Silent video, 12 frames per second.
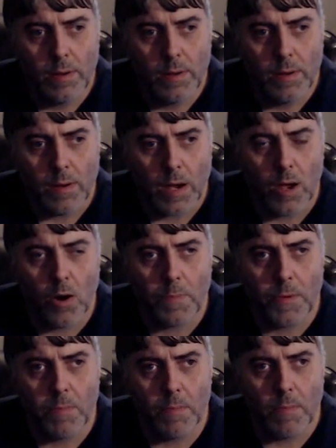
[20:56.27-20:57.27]
I hope
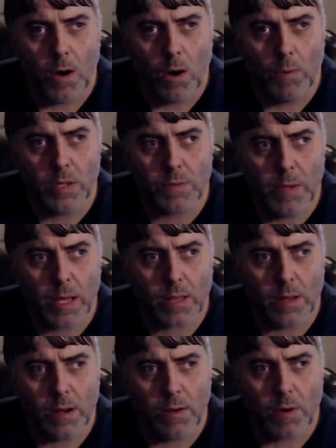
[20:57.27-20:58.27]
you always make
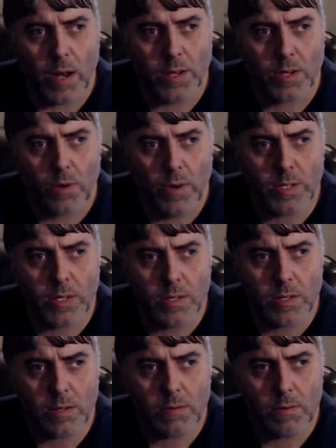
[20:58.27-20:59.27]
the right
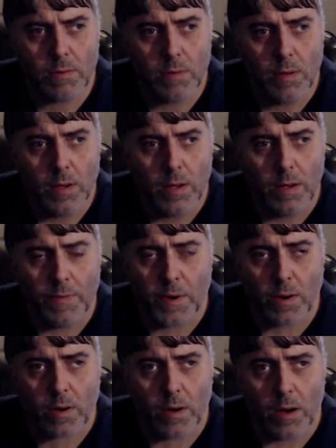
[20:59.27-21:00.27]
choices. If
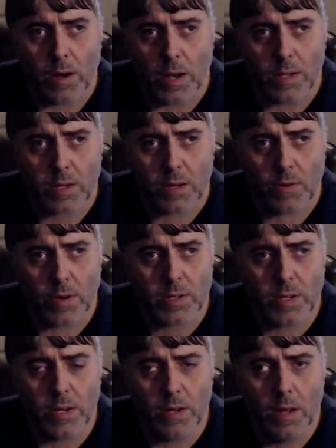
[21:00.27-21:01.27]
you're as a
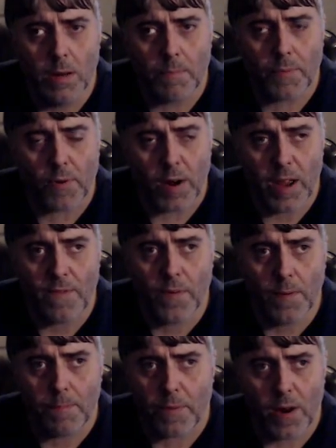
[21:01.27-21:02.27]
Christian, pray
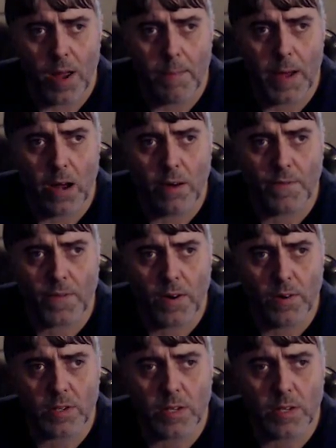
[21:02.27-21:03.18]
about it first.